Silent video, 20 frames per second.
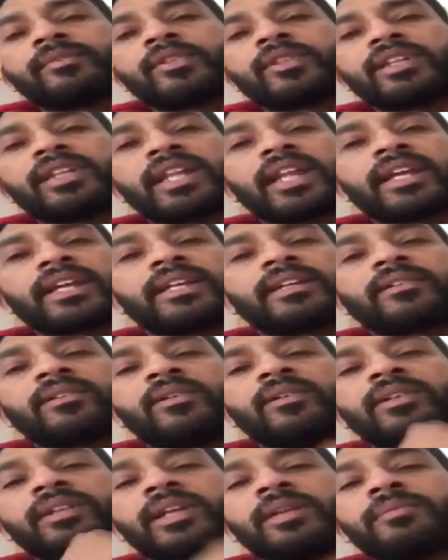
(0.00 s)
so that I can
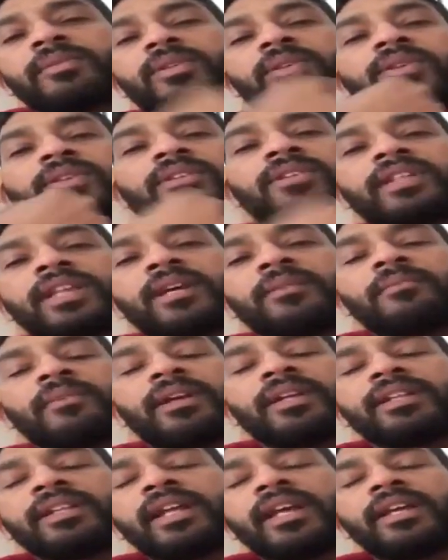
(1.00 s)
call them, talk to
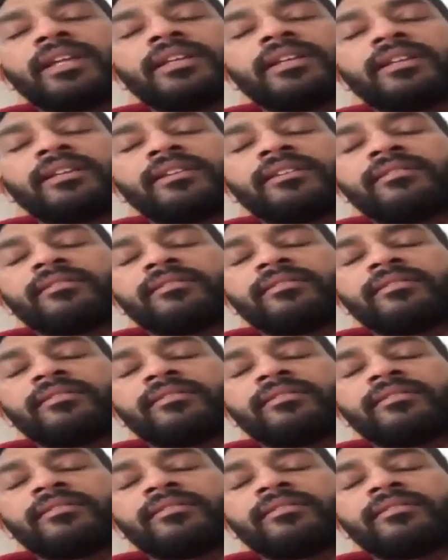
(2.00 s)
them, and then